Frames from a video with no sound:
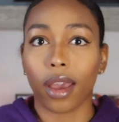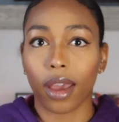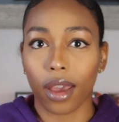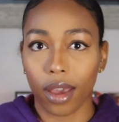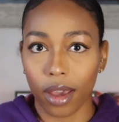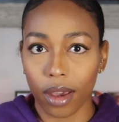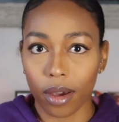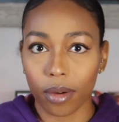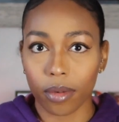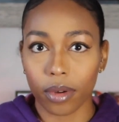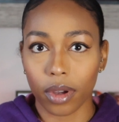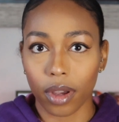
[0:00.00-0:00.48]

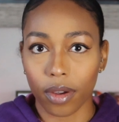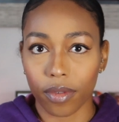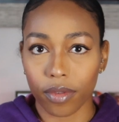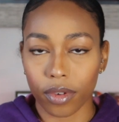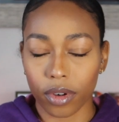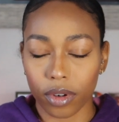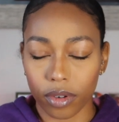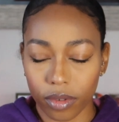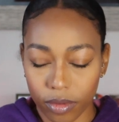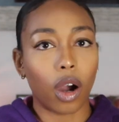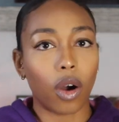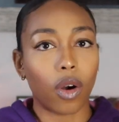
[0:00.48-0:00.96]

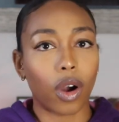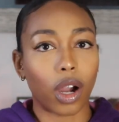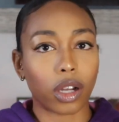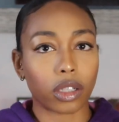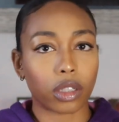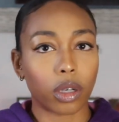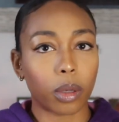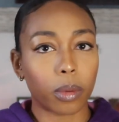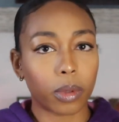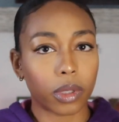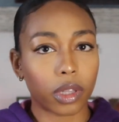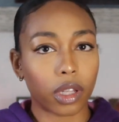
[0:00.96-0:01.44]
However, on
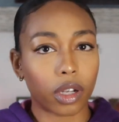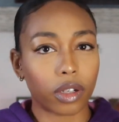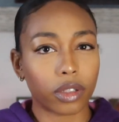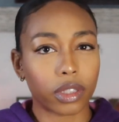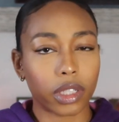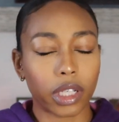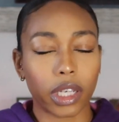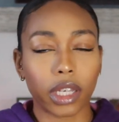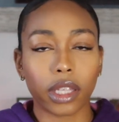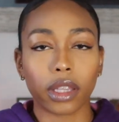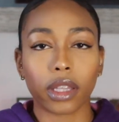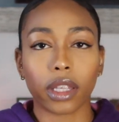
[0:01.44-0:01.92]
October
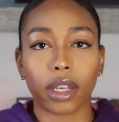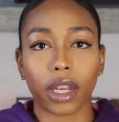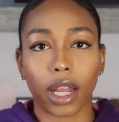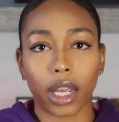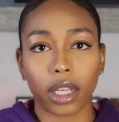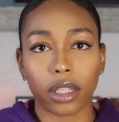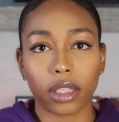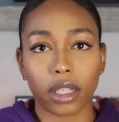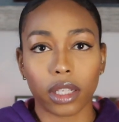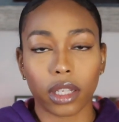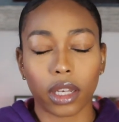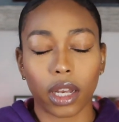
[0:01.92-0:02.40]
13th,
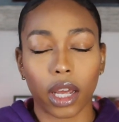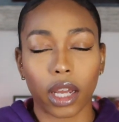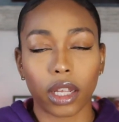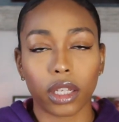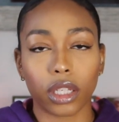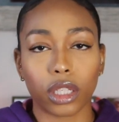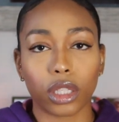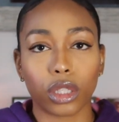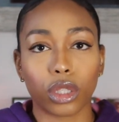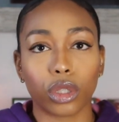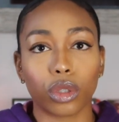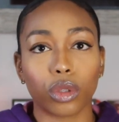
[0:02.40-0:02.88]

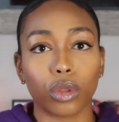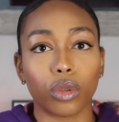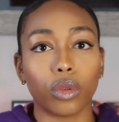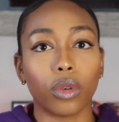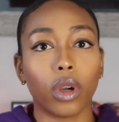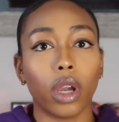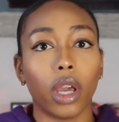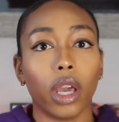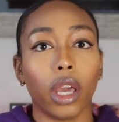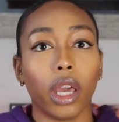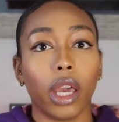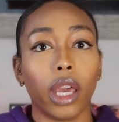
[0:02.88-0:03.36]
1992,
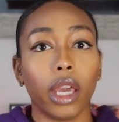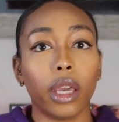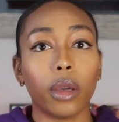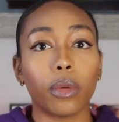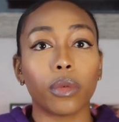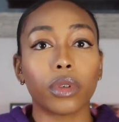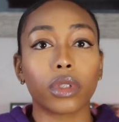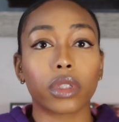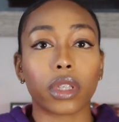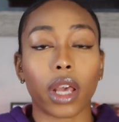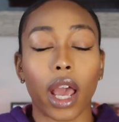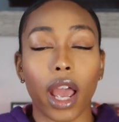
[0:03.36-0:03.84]
he
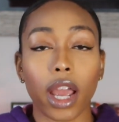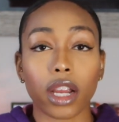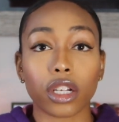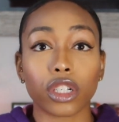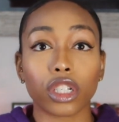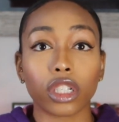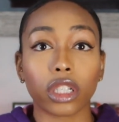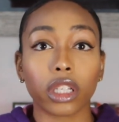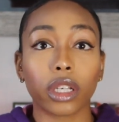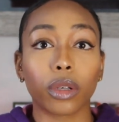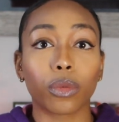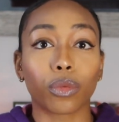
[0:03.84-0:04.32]
was
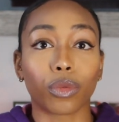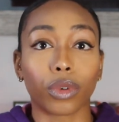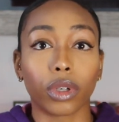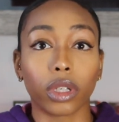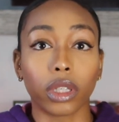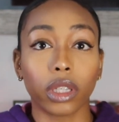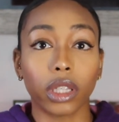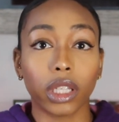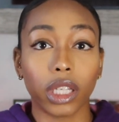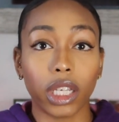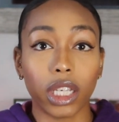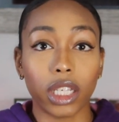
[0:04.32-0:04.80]
actually
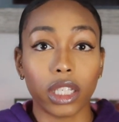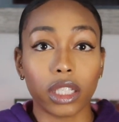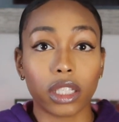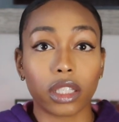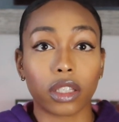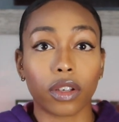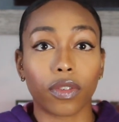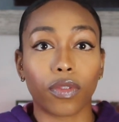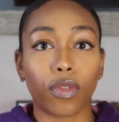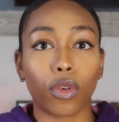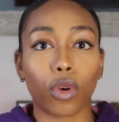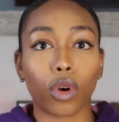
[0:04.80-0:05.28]

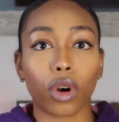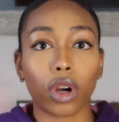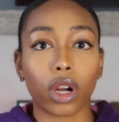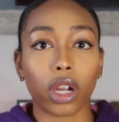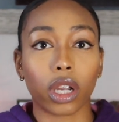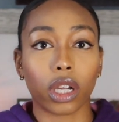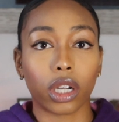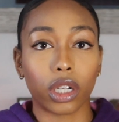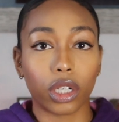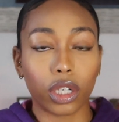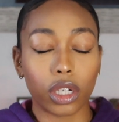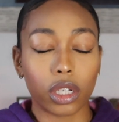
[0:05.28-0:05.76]
released for
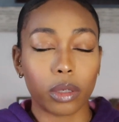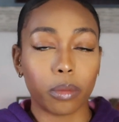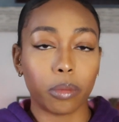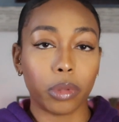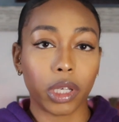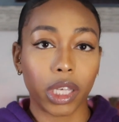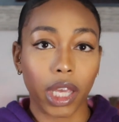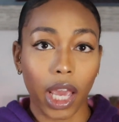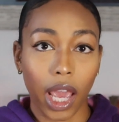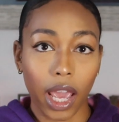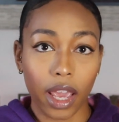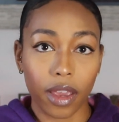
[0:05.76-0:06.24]
good
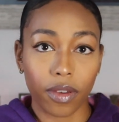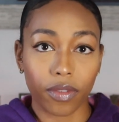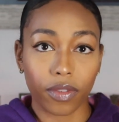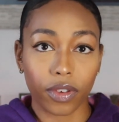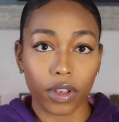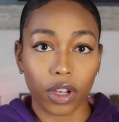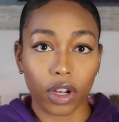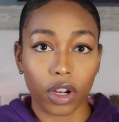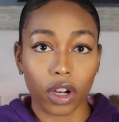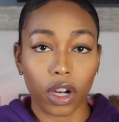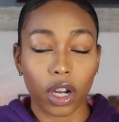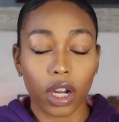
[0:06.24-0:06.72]

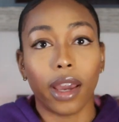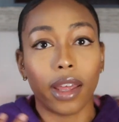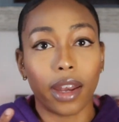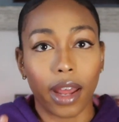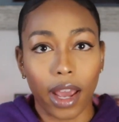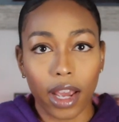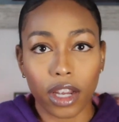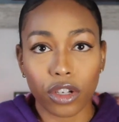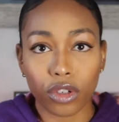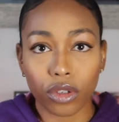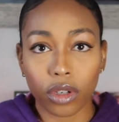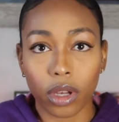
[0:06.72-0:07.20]
behavior. And
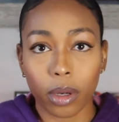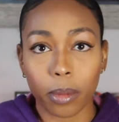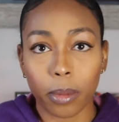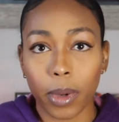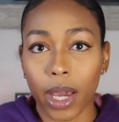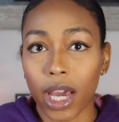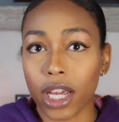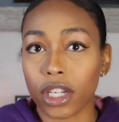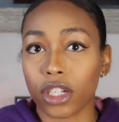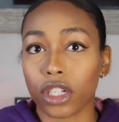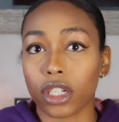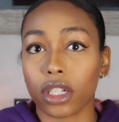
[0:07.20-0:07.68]
as you can
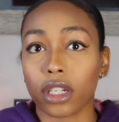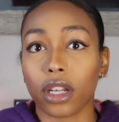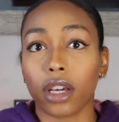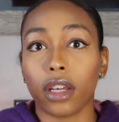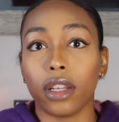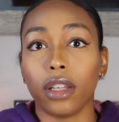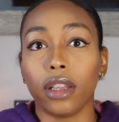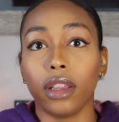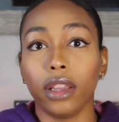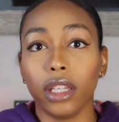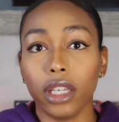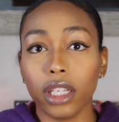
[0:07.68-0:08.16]
imagine,
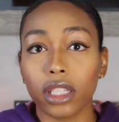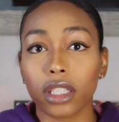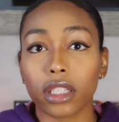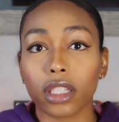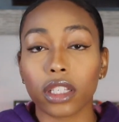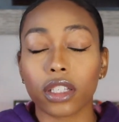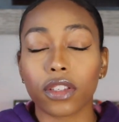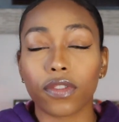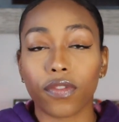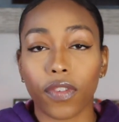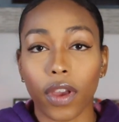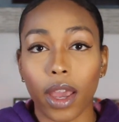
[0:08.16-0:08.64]

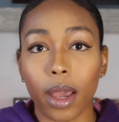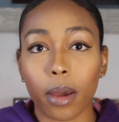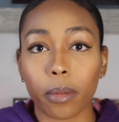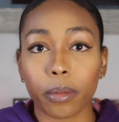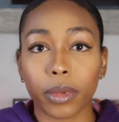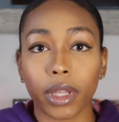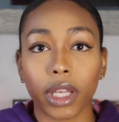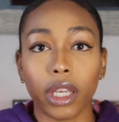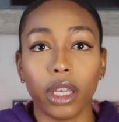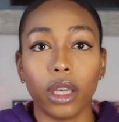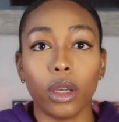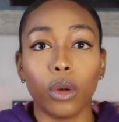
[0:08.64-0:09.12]
Lisa's
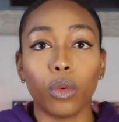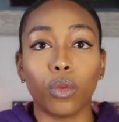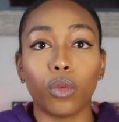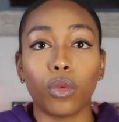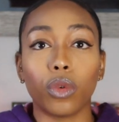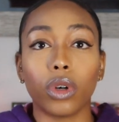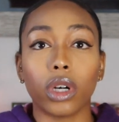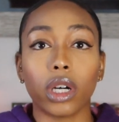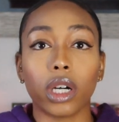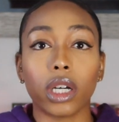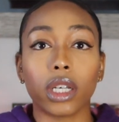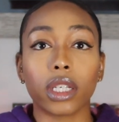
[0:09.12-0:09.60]
family
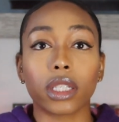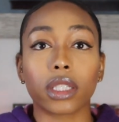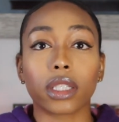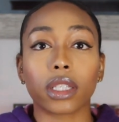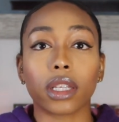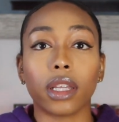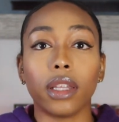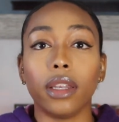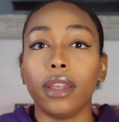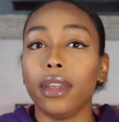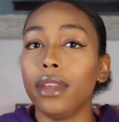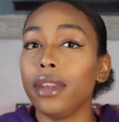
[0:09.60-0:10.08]
was
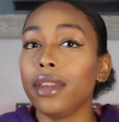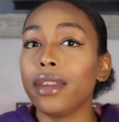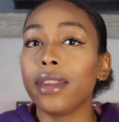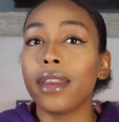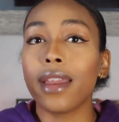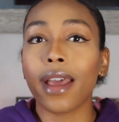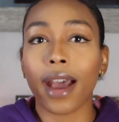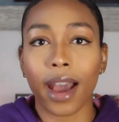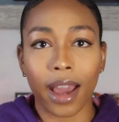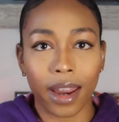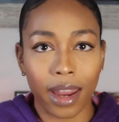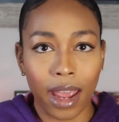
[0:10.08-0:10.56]

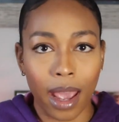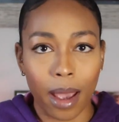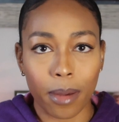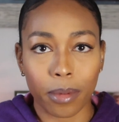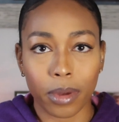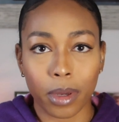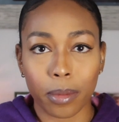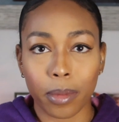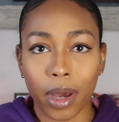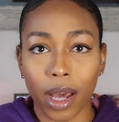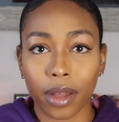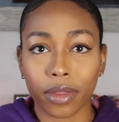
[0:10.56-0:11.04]
not
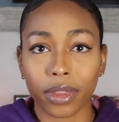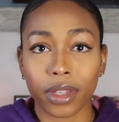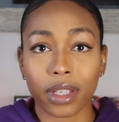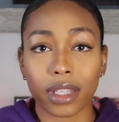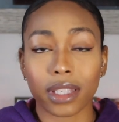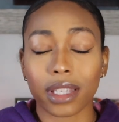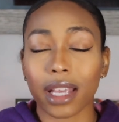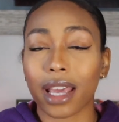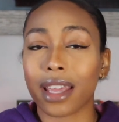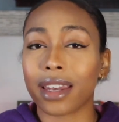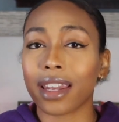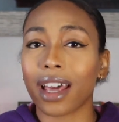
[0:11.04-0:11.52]
happy about
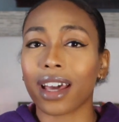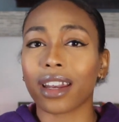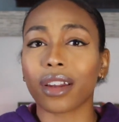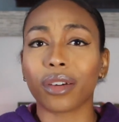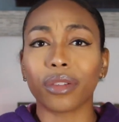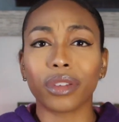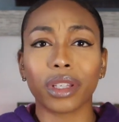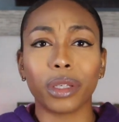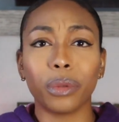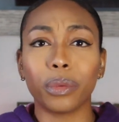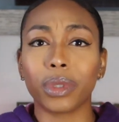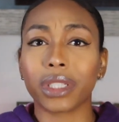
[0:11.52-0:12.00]
this. And not
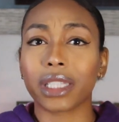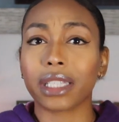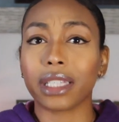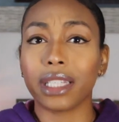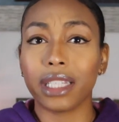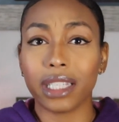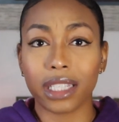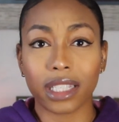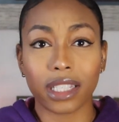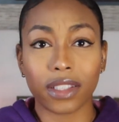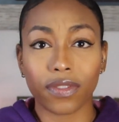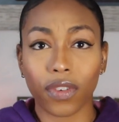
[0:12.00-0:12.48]
only was
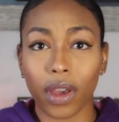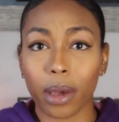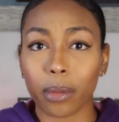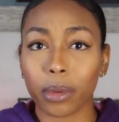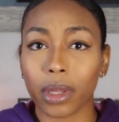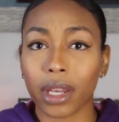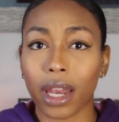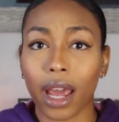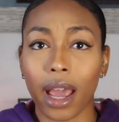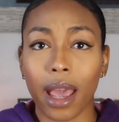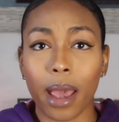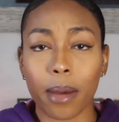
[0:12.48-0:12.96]
Lisa's
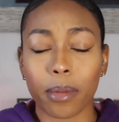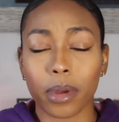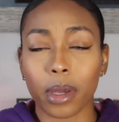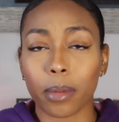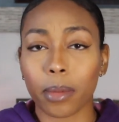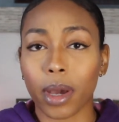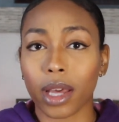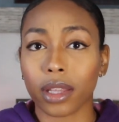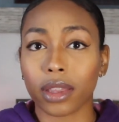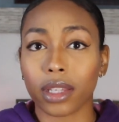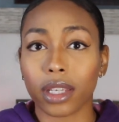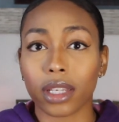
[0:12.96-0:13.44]
family not happy
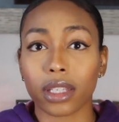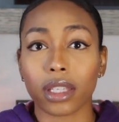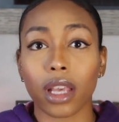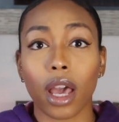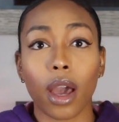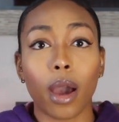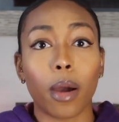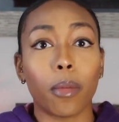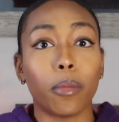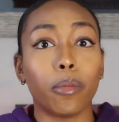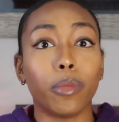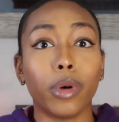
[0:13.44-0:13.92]
about this,
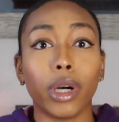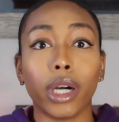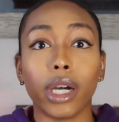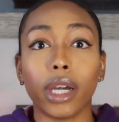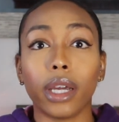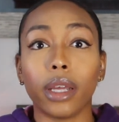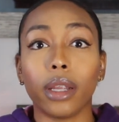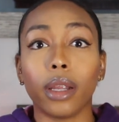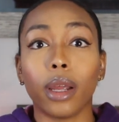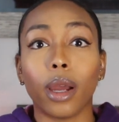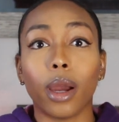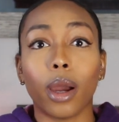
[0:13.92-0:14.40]

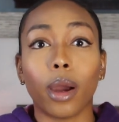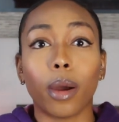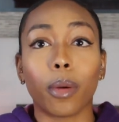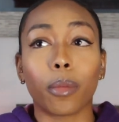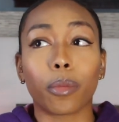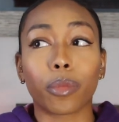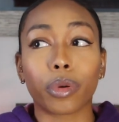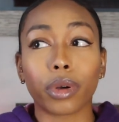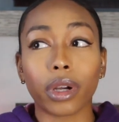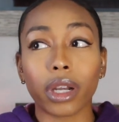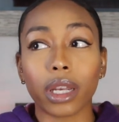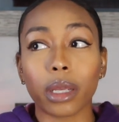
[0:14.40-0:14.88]
but
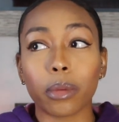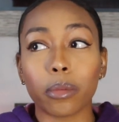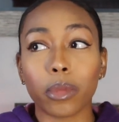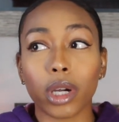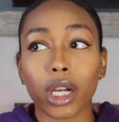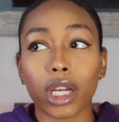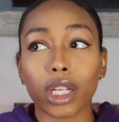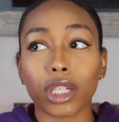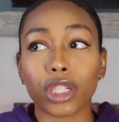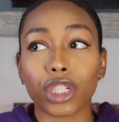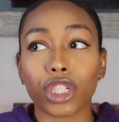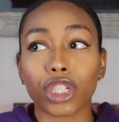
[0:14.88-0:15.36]
pretty
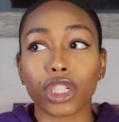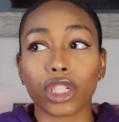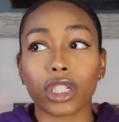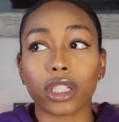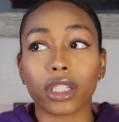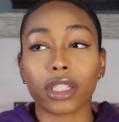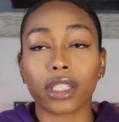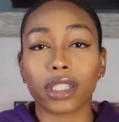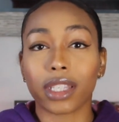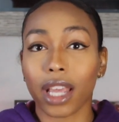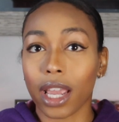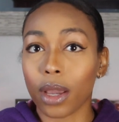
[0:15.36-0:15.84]
much
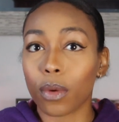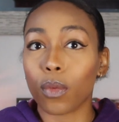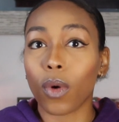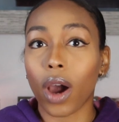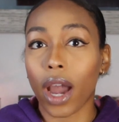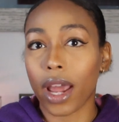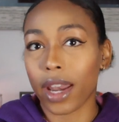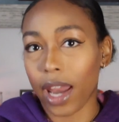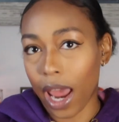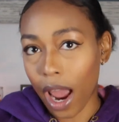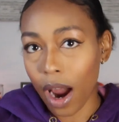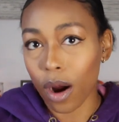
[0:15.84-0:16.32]

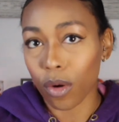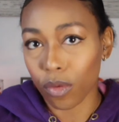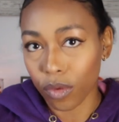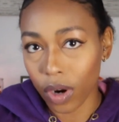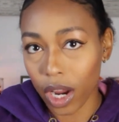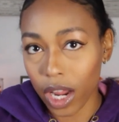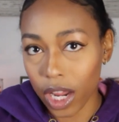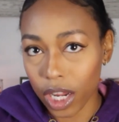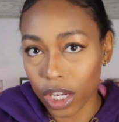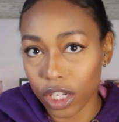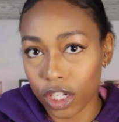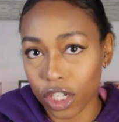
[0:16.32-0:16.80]
statewide
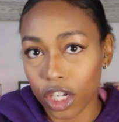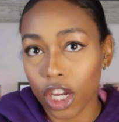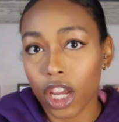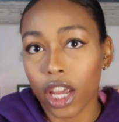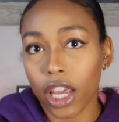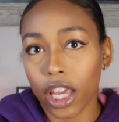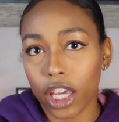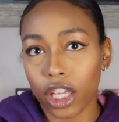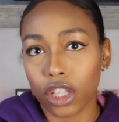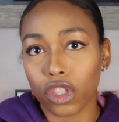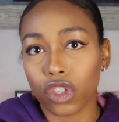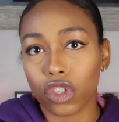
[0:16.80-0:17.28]
outrage
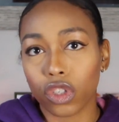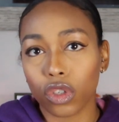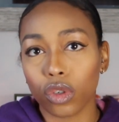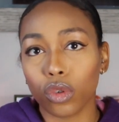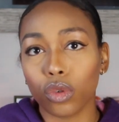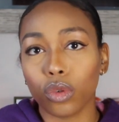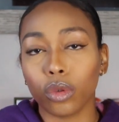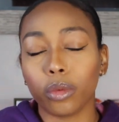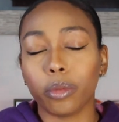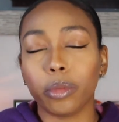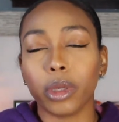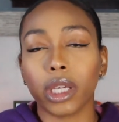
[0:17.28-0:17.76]

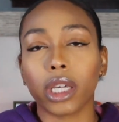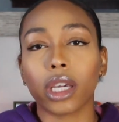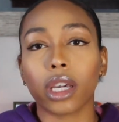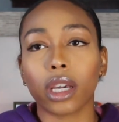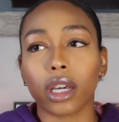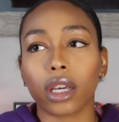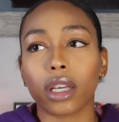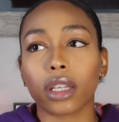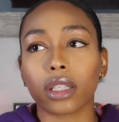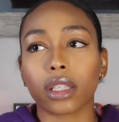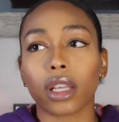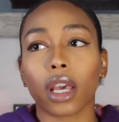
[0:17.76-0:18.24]
ensued
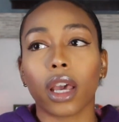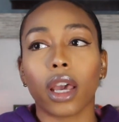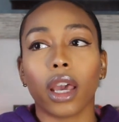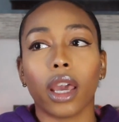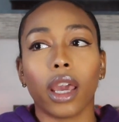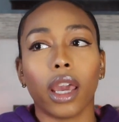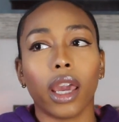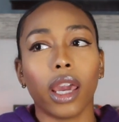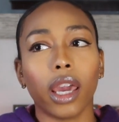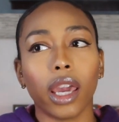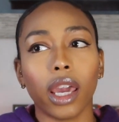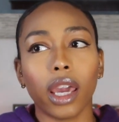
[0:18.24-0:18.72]
because
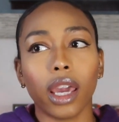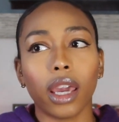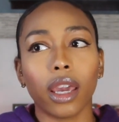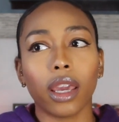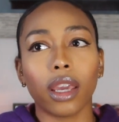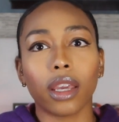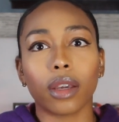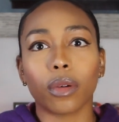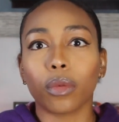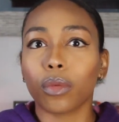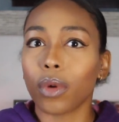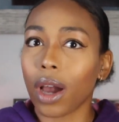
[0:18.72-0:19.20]

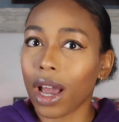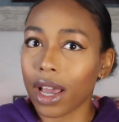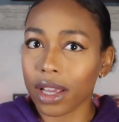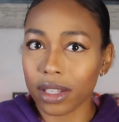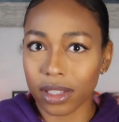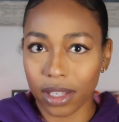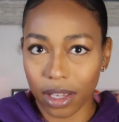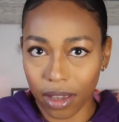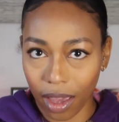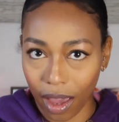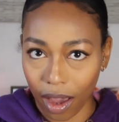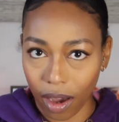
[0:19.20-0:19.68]
why is
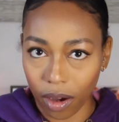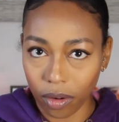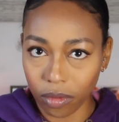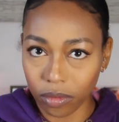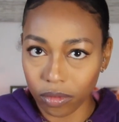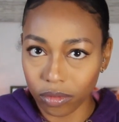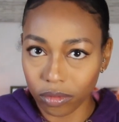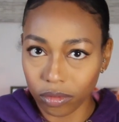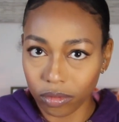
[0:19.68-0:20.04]
he out?